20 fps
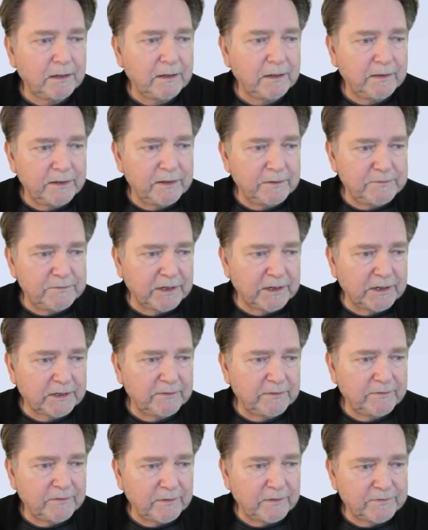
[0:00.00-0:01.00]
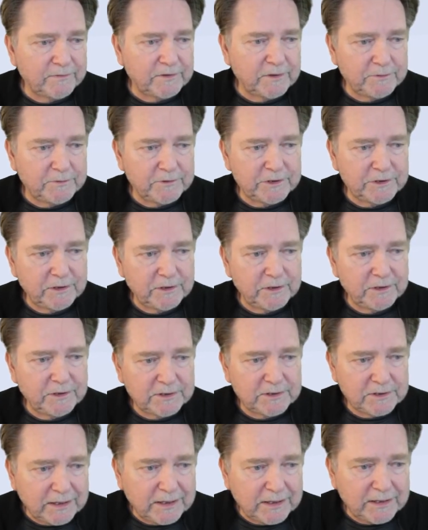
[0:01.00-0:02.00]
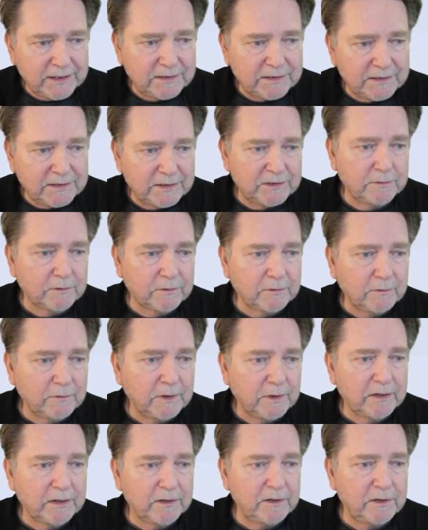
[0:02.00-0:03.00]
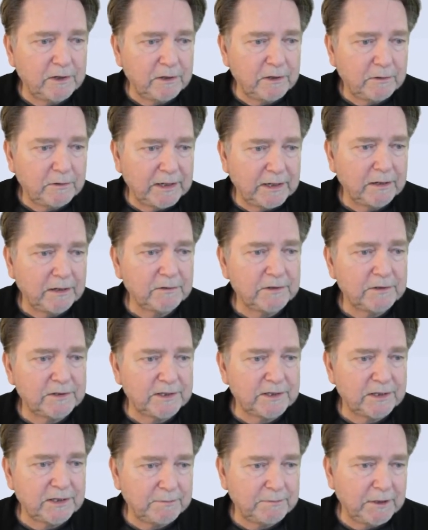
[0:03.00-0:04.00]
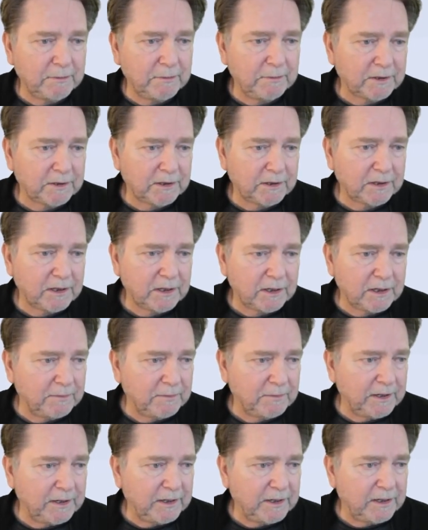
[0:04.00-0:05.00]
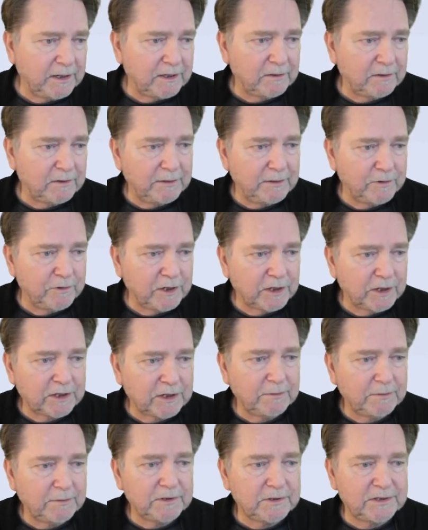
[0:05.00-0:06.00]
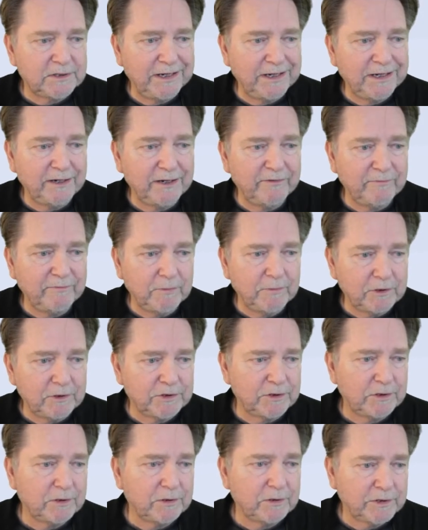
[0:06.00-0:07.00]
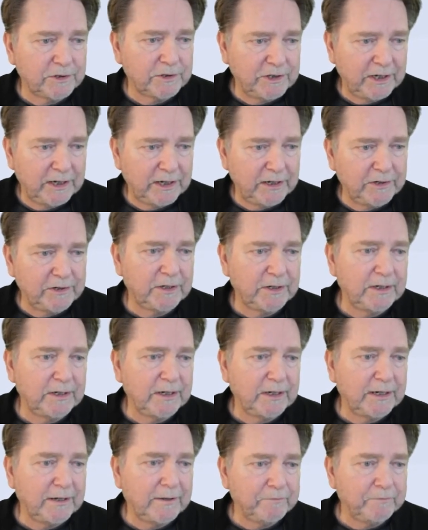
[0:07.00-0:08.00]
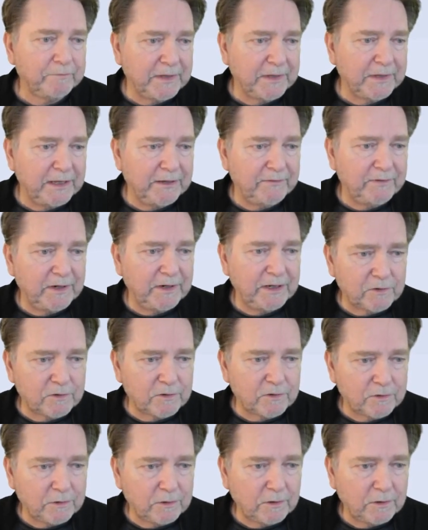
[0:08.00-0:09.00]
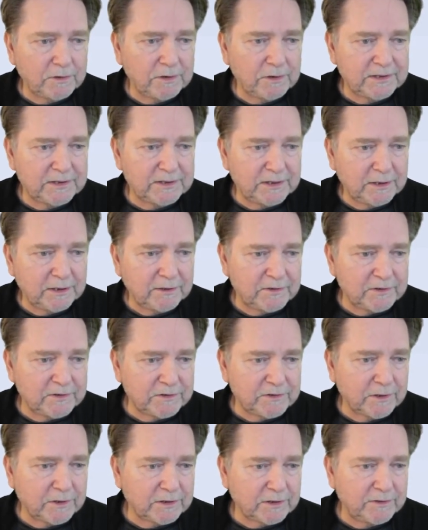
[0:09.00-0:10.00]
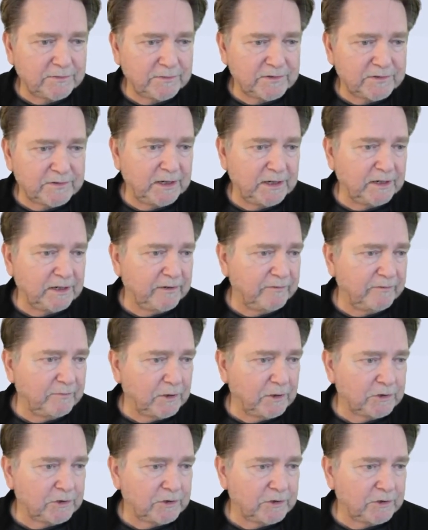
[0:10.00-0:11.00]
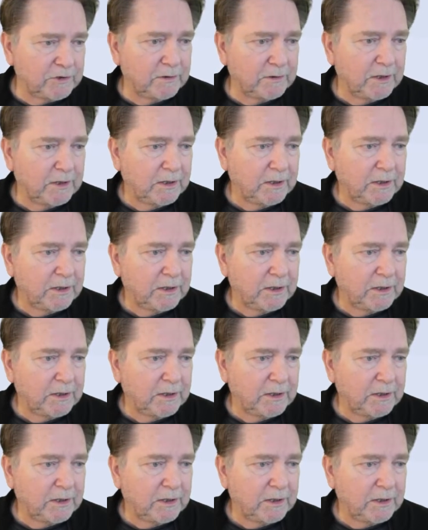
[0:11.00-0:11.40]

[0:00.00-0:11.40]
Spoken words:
The objective of such studies is to acquire the know-how to set the public economy into a predictable state of motion or change, even a controlled, self-destructive state of motion,